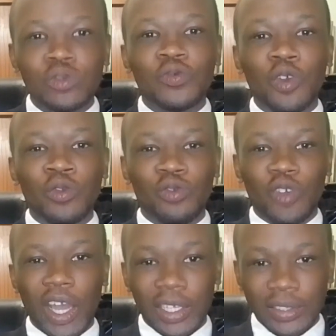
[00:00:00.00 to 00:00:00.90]
to vote
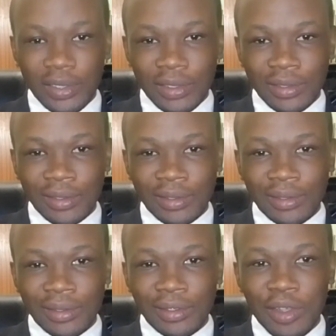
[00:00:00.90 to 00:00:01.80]
for us
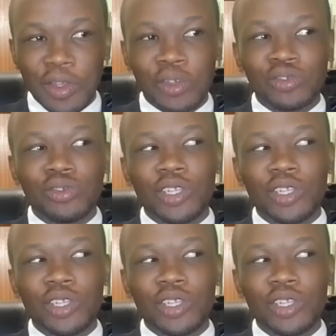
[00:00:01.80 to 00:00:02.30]
so